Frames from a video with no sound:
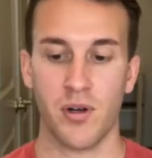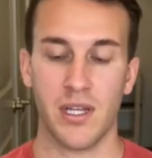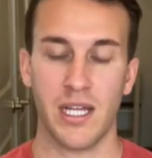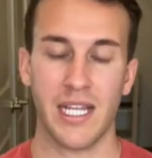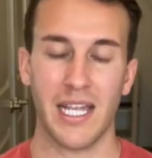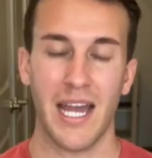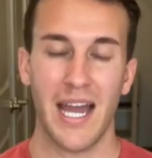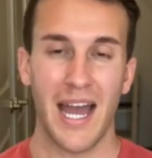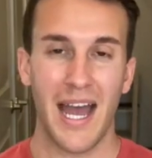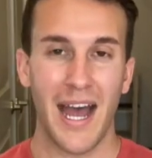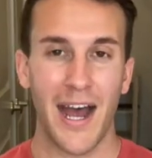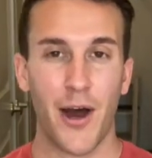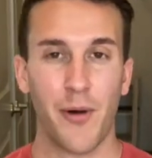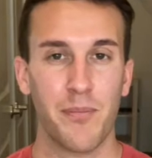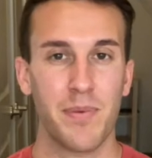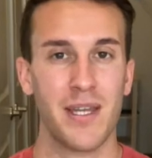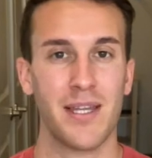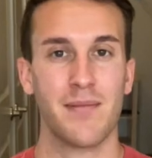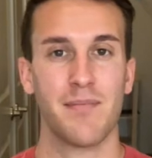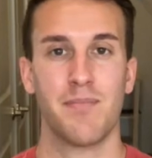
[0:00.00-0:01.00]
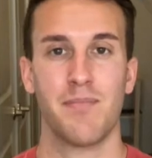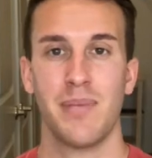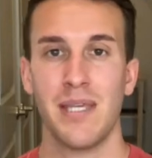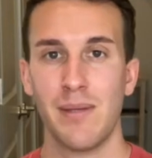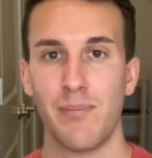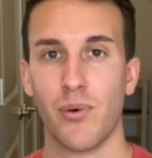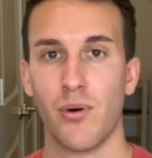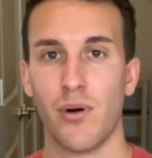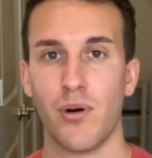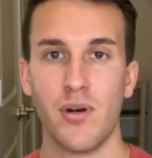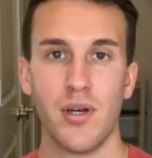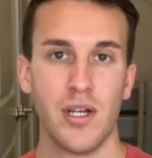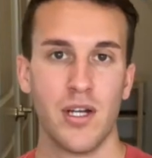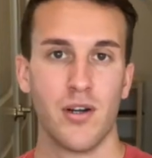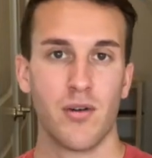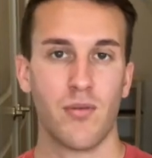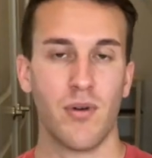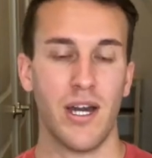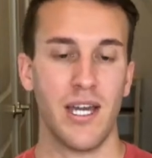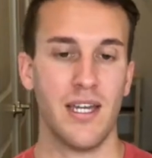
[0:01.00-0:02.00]
like helping people,
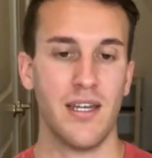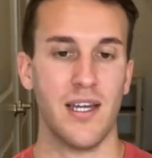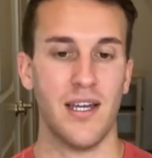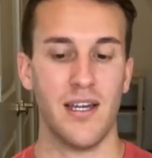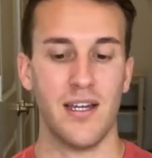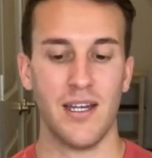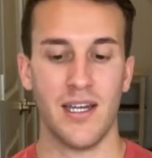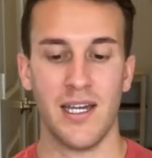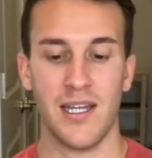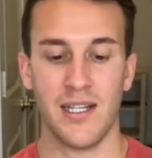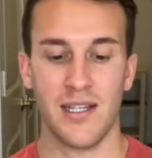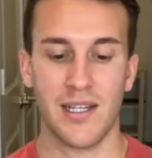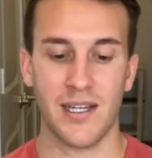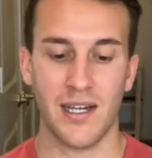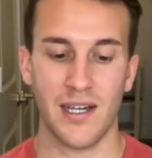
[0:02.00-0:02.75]
right? And